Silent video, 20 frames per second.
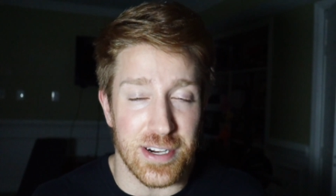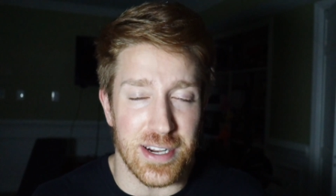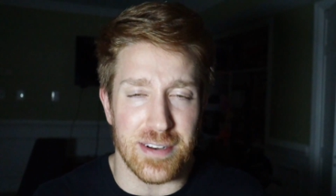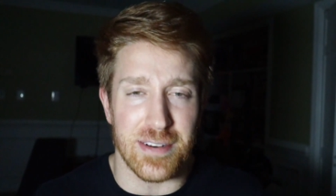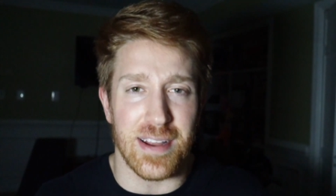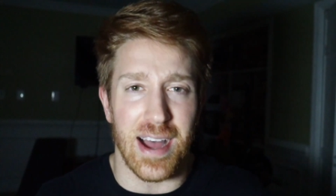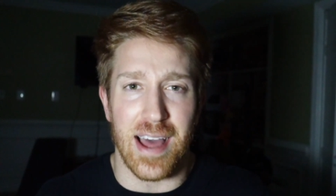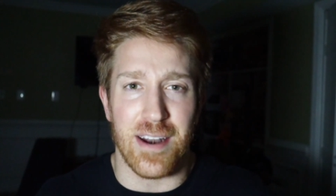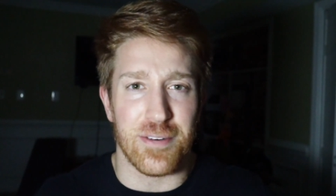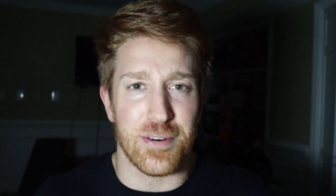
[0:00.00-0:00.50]

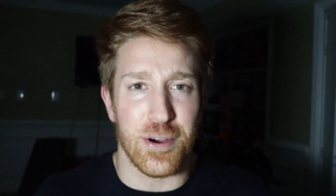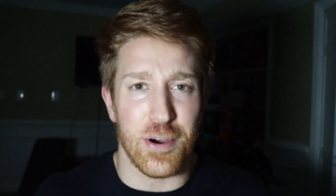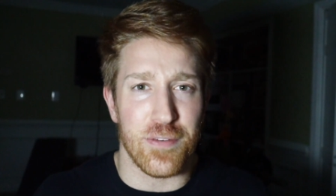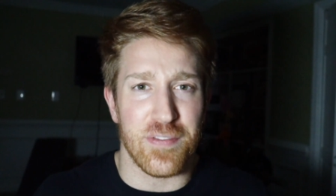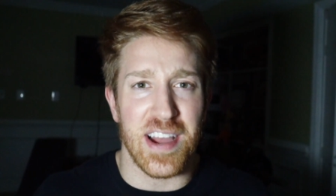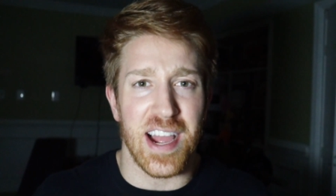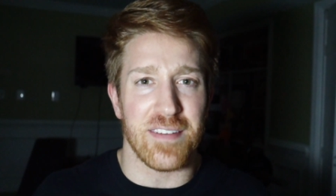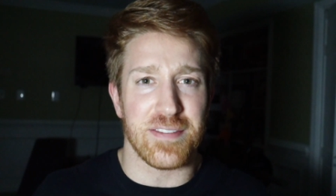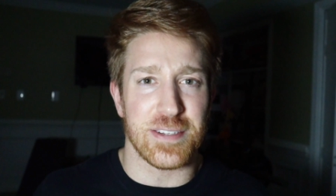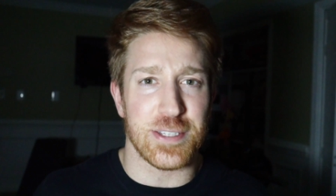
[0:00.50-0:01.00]
and I don't know if
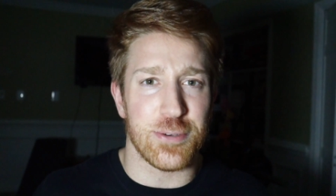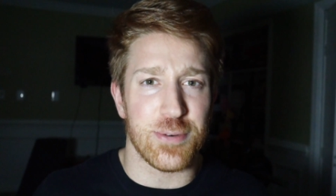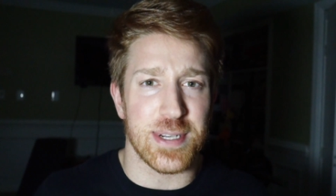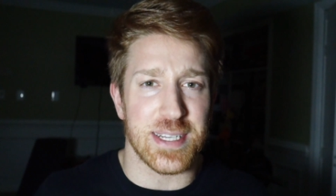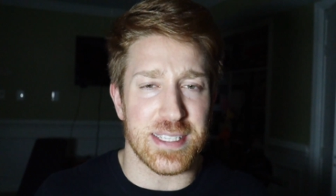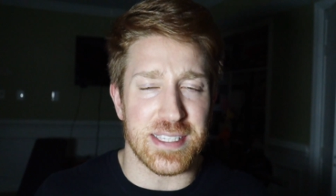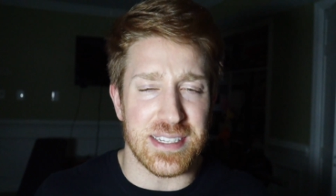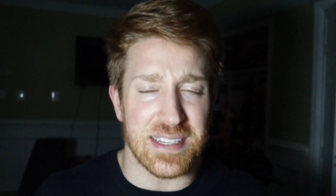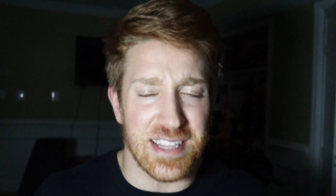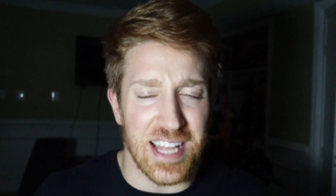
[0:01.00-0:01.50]
I have to do a
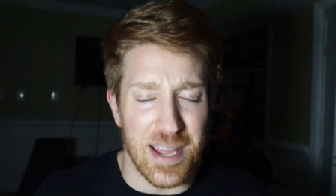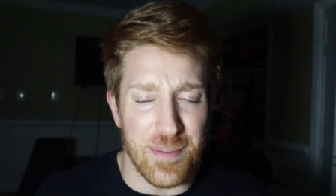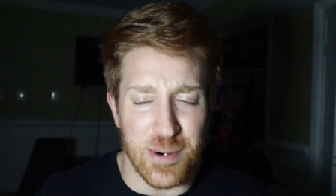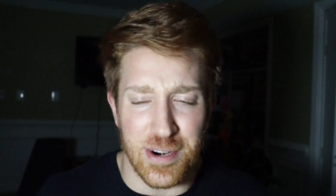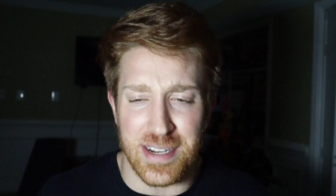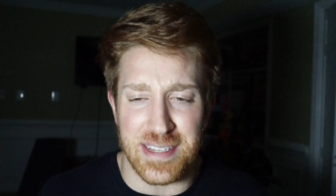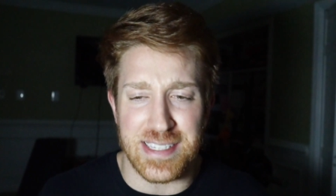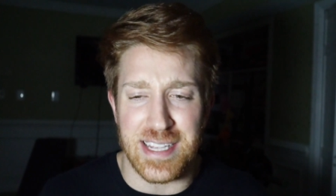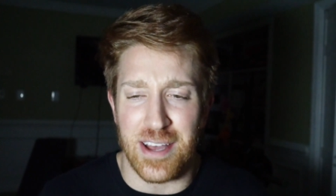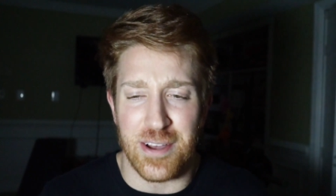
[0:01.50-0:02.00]
disclaimer
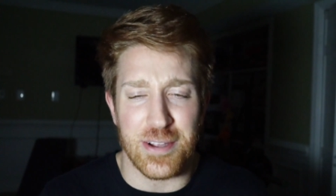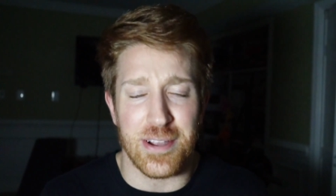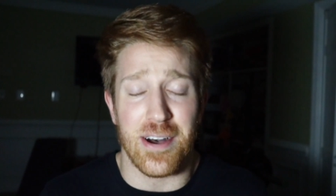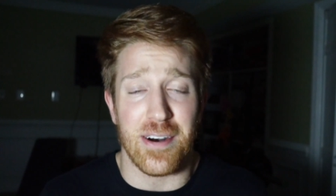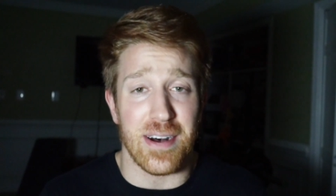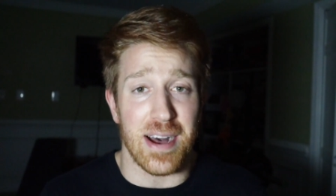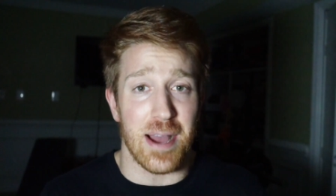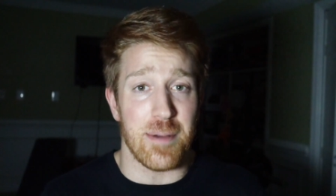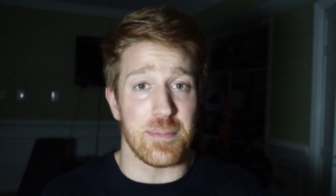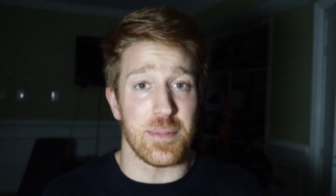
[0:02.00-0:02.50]
and tell
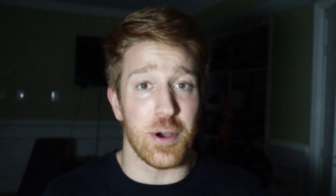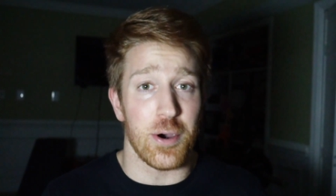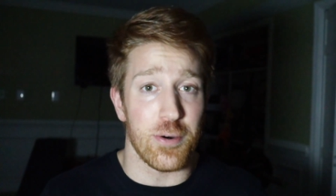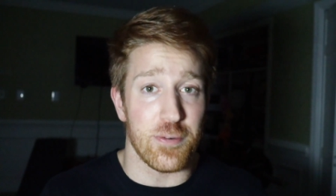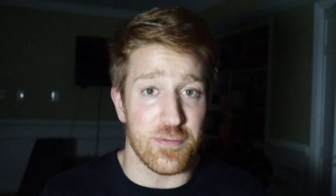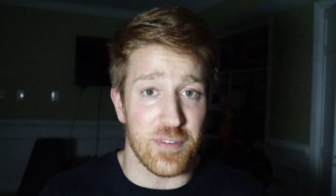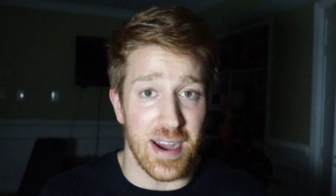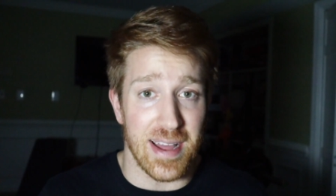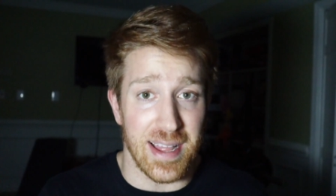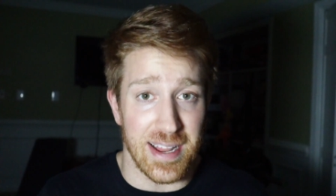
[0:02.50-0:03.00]
y'all I'm no
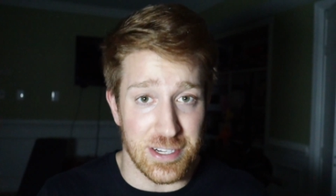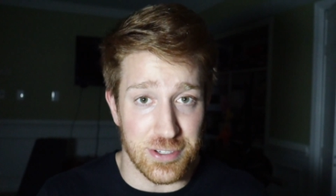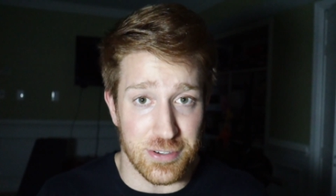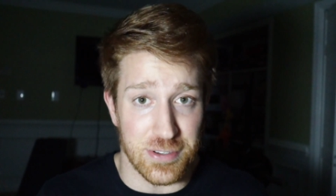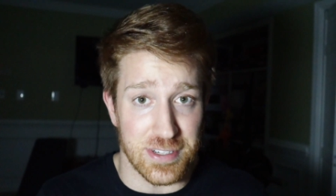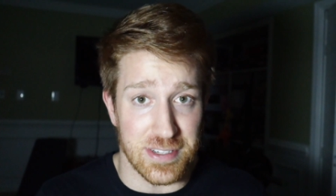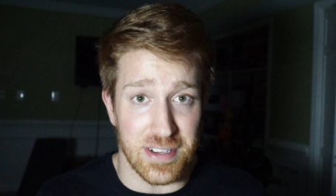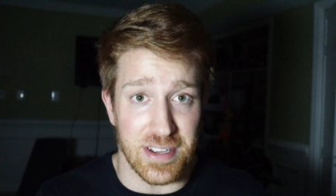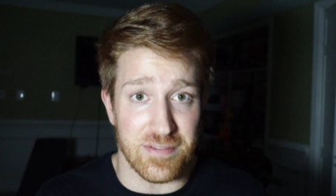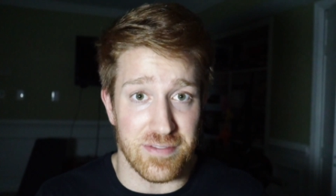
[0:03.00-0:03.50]
financial
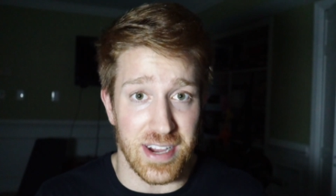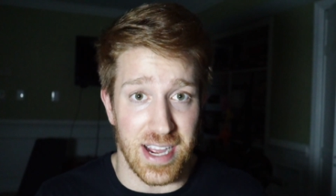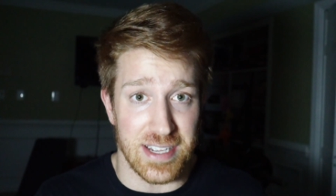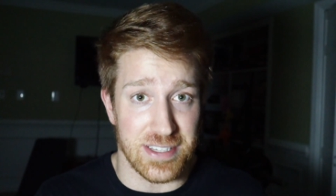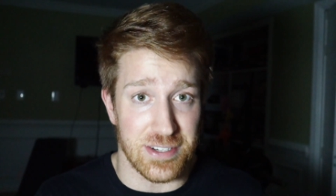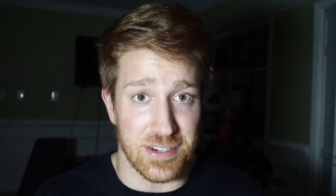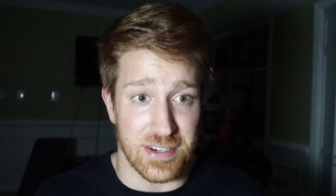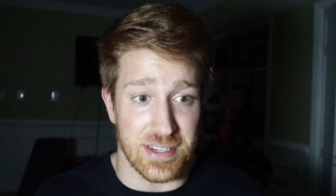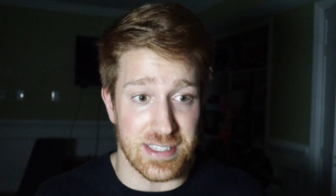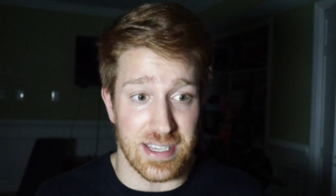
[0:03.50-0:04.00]

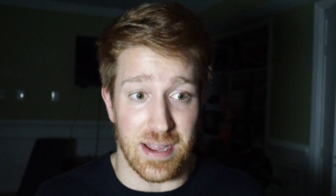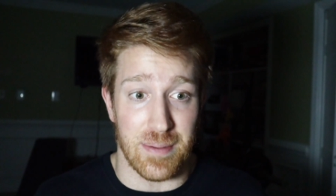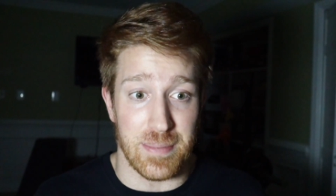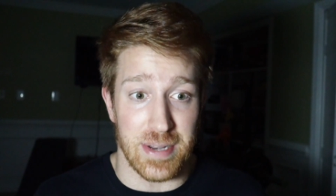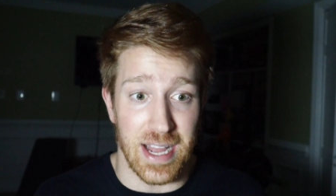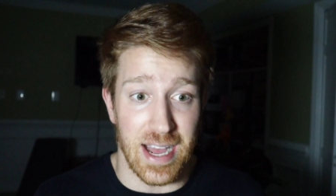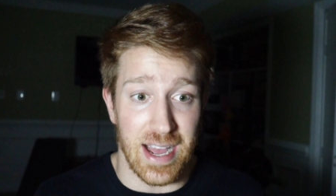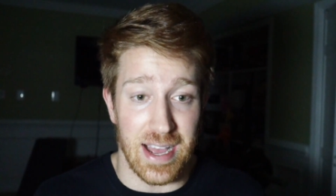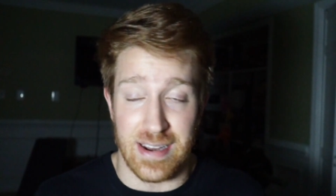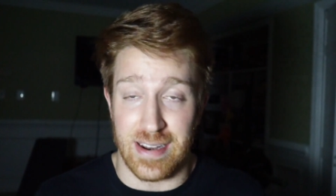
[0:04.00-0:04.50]
advisor, because I'm
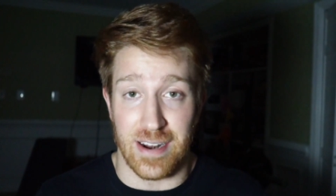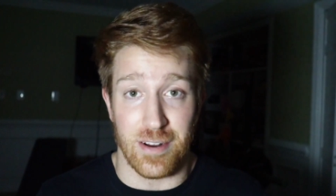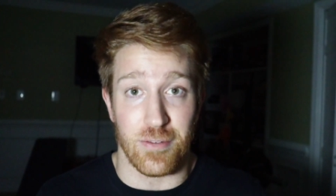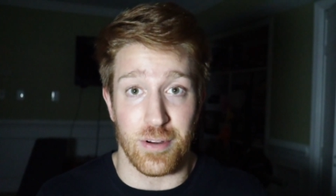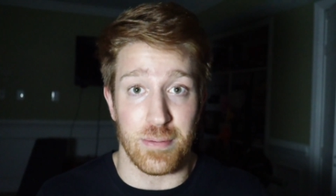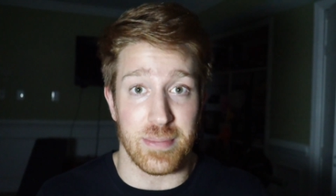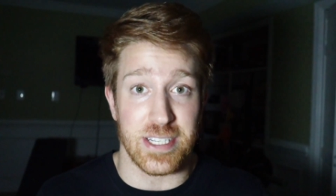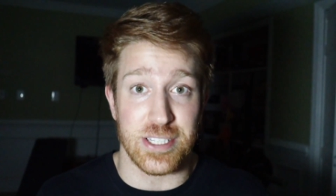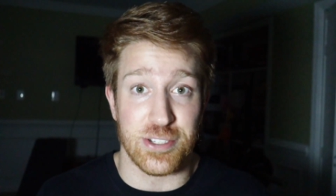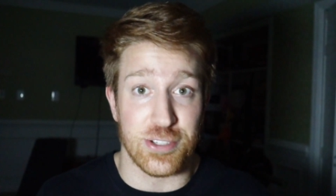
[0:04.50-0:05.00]
not, and I don't
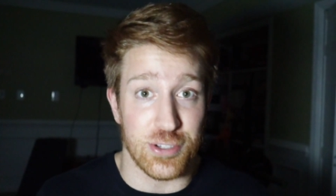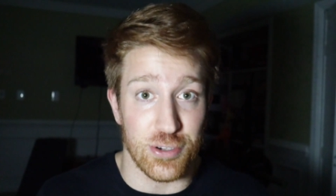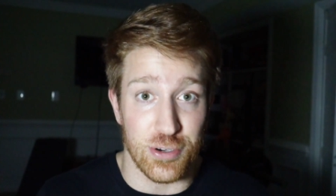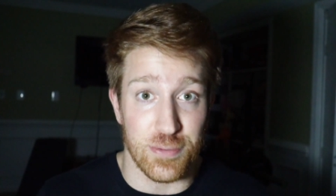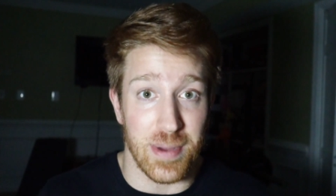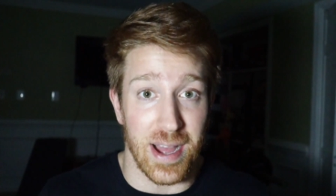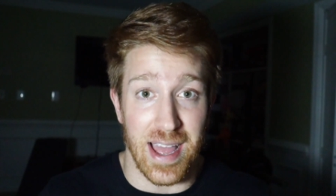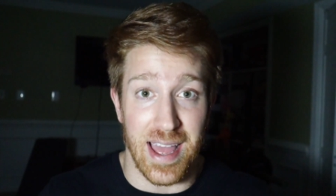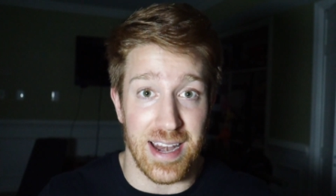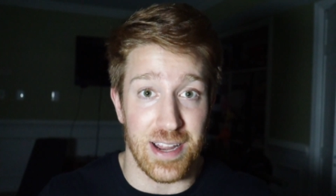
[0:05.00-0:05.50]
want to be sued
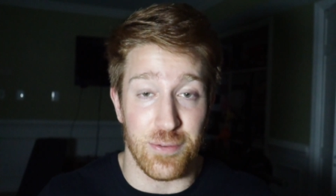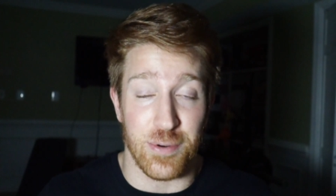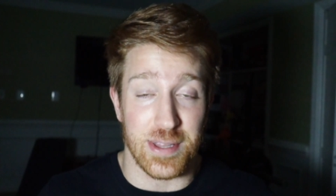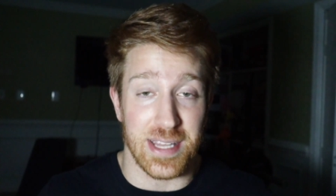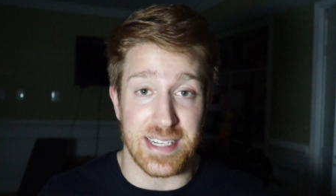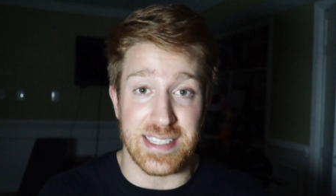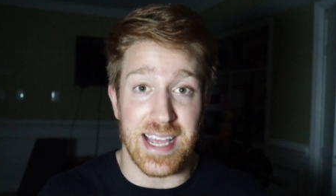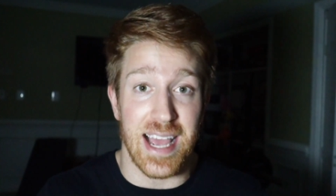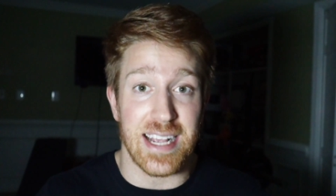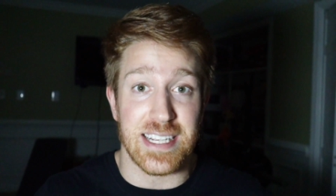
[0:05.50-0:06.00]
by anyone
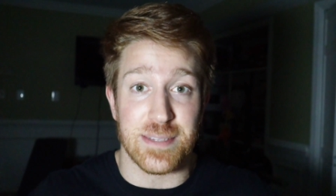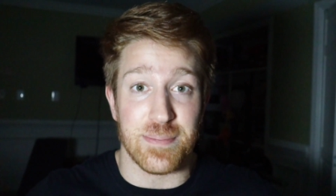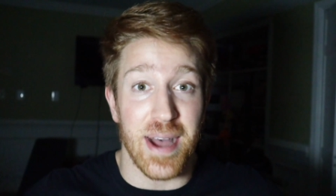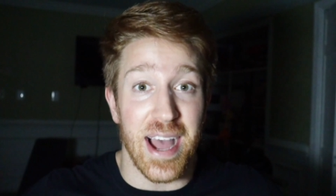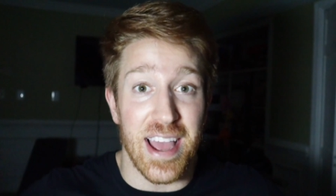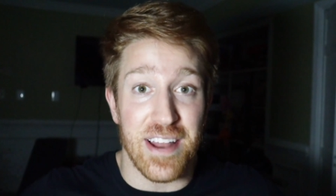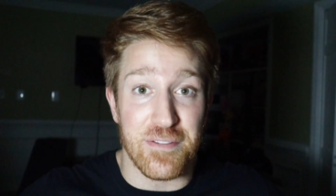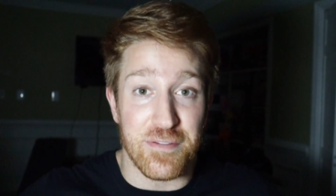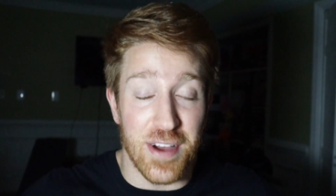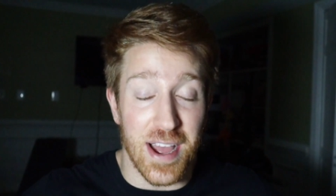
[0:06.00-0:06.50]
that takes
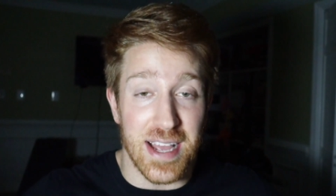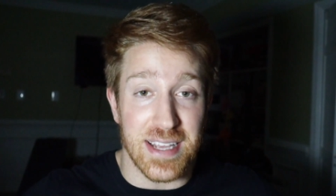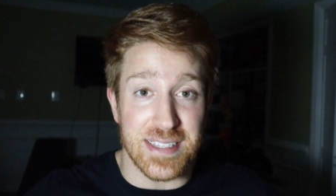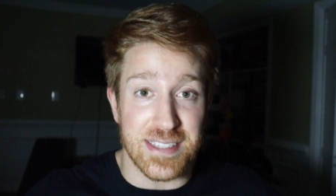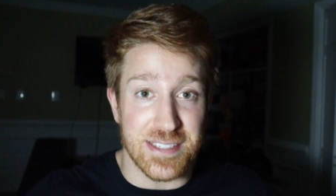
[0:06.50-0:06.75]
my advice.